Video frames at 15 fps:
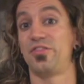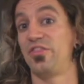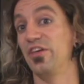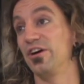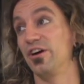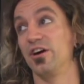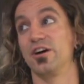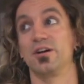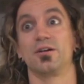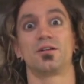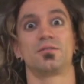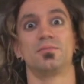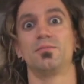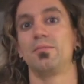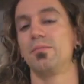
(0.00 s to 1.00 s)
There
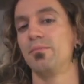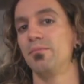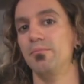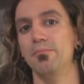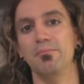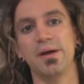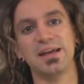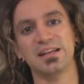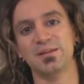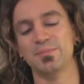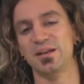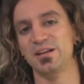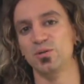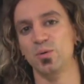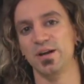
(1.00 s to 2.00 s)
are
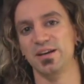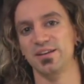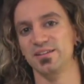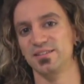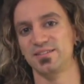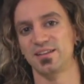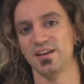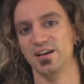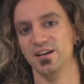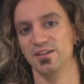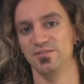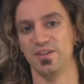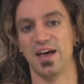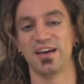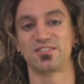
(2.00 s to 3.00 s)
many ways
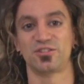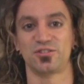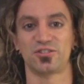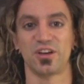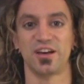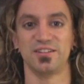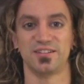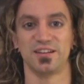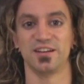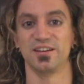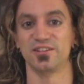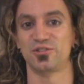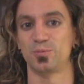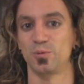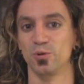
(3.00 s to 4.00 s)
of exercising
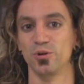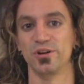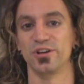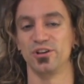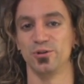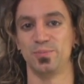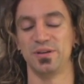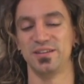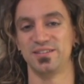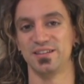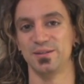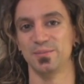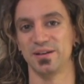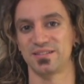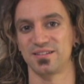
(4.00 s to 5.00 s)
and exploring your
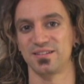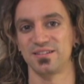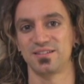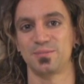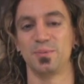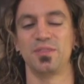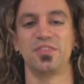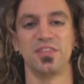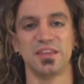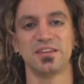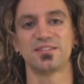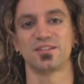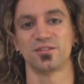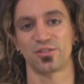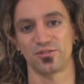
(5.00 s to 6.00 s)
PC muscles, but
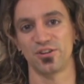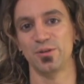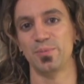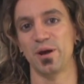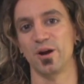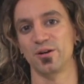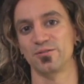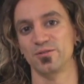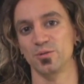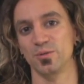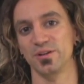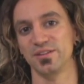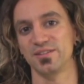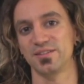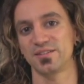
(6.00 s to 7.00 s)
these are 3 powerful
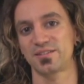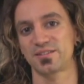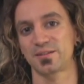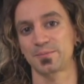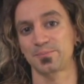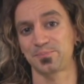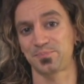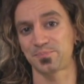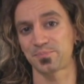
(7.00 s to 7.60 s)
ones.